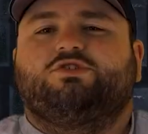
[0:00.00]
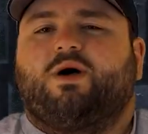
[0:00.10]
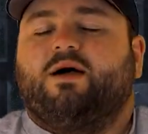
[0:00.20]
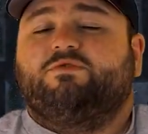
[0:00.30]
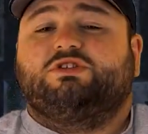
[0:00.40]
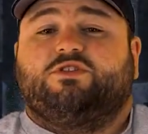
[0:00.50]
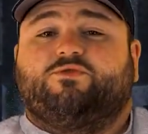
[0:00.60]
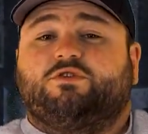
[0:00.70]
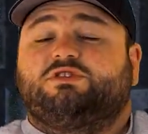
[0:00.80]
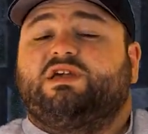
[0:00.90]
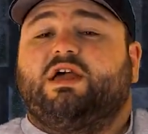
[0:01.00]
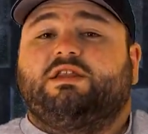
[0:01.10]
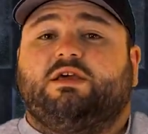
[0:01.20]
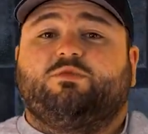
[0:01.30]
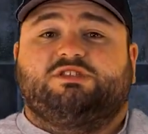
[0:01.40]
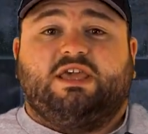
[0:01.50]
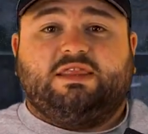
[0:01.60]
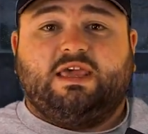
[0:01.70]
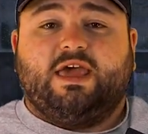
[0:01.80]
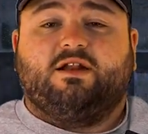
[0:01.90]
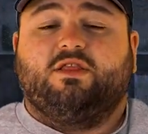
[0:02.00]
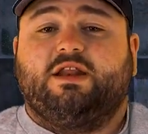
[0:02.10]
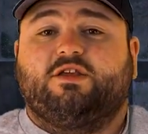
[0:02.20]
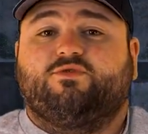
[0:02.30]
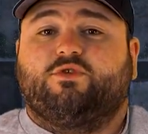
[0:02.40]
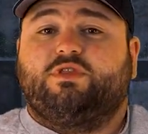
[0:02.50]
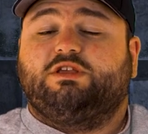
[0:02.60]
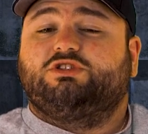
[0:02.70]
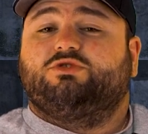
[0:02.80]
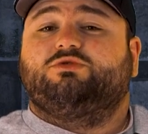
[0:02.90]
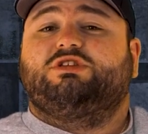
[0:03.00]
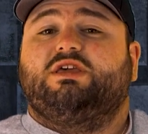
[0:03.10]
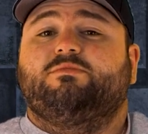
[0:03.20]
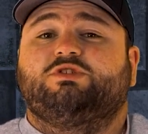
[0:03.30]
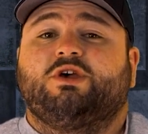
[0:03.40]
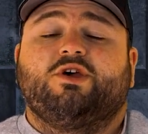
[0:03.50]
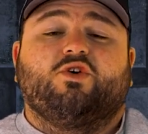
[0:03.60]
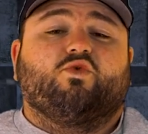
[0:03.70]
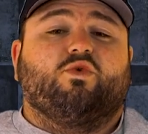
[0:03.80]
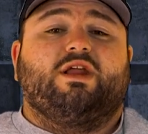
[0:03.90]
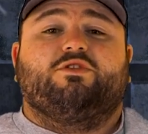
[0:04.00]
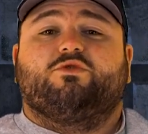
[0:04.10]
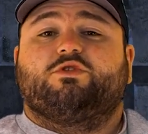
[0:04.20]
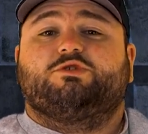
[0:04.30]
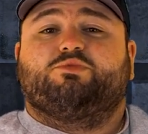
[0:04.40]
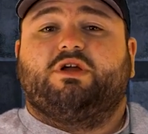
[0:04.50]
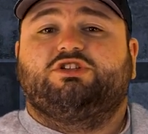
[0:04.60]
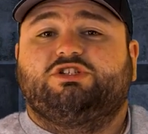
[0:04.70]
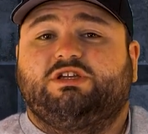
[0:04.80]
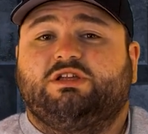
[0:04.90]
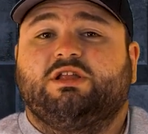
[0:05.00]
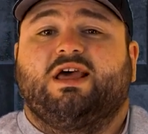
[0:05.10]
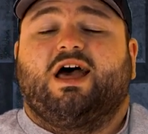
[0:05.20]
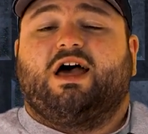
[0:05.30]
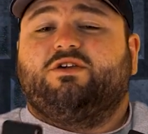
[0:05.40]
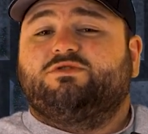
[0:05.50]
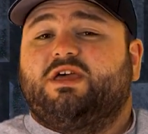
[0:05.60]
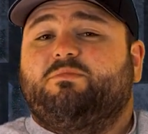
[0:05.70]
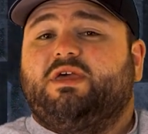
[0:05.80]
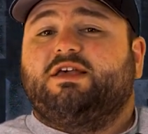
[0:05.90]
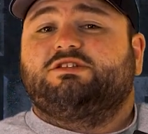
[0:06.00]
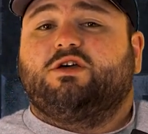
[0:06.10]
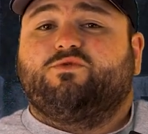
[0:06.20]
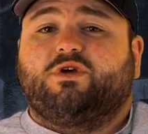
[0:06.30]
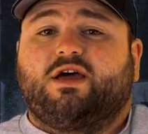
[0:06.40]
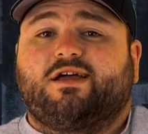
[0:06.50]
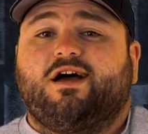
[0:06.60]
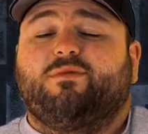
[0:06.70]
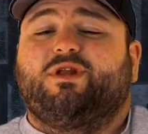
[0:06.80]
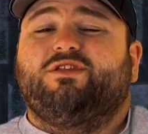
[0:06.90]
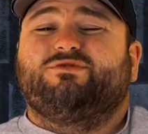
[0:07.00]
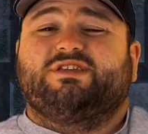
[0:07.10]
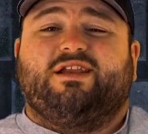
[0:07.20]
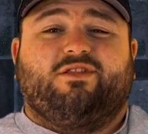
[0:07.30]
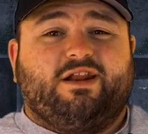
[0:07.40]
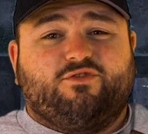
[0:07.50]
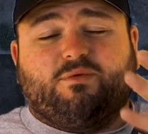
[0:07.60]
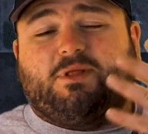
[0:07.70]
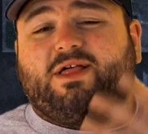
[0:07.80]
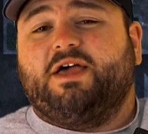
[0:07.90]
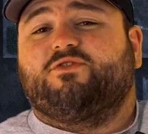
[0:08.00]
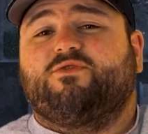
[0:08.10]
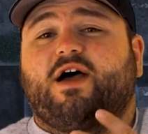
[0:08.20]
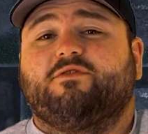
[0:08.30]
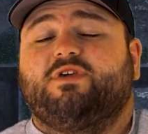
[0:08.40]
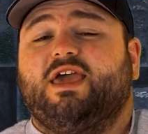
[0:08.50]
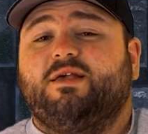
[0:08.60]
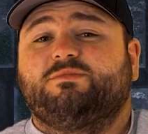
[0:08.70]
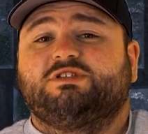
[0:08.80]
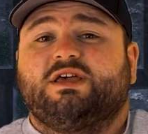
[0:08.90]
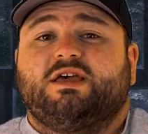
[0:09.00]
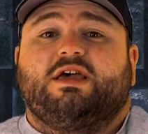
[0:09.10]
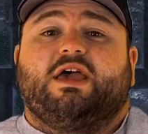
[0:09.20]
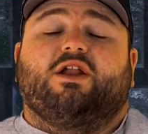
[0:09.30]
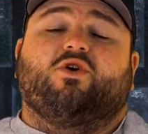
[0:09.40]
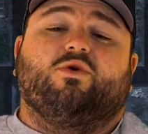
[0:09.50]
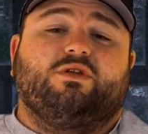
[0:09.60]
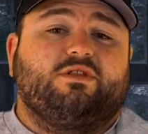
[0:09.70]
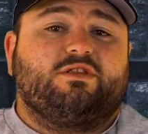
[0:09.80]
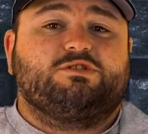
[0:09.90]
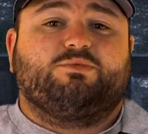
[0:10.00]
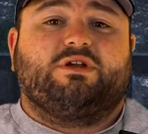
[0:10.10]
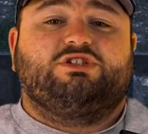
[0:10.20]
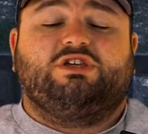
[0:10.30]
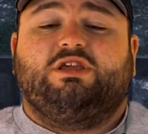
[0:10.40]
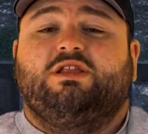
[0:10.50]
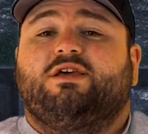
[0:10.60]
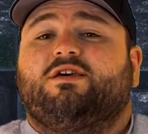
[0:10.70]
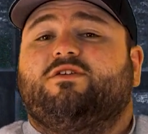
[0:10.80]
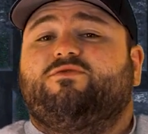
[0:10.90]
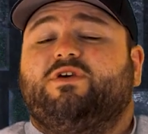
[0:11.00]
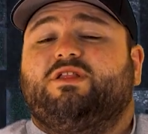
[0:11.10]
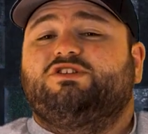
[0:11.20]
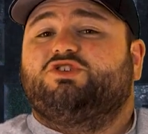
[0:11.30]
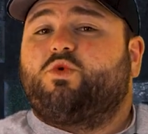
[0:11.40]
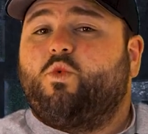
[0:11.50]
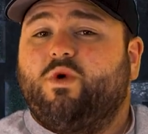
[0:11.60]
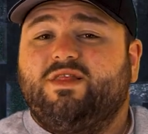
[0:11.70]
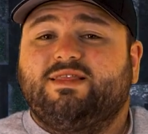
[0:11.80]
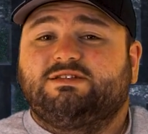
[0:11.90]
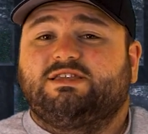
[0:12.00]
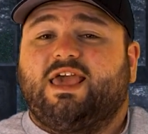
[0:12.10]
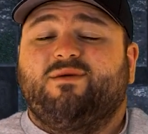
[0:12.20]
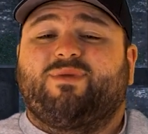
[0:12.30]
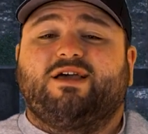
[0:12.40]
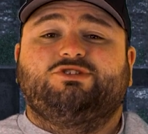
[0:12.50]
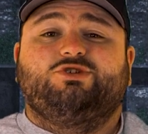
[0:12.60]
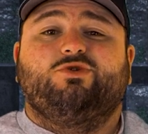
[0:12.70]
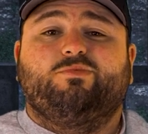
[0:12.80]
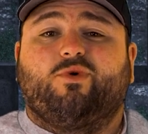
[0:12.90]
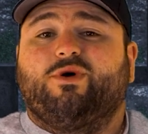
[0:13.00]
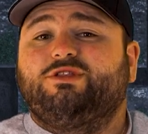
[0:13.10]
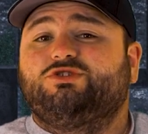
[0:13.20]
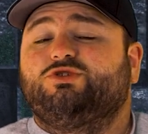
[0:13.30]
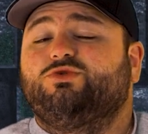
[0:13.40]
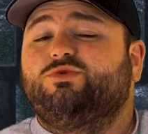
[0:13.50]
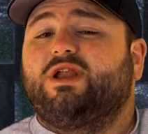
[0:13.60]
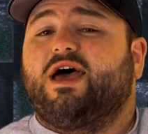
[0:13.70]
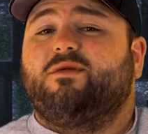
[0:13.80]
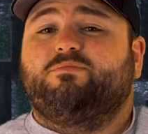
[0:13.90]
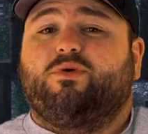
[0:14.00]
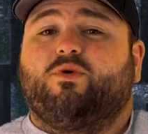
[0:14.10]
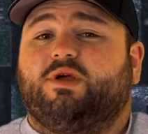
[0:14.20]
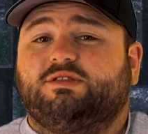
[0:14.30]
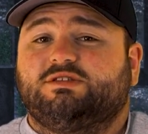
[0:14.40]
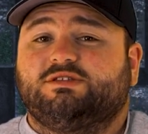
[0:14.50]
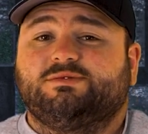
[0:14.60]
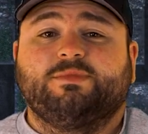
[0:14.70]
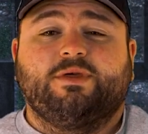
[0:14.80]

so obviously the first thing I did was take the analytics for these two teams, ran it through the spreadsheet. I used nbastuffler.com, and I used analytics from the last 5 games. And according to the spreadsheet, Philly should win this game by 2.29 points.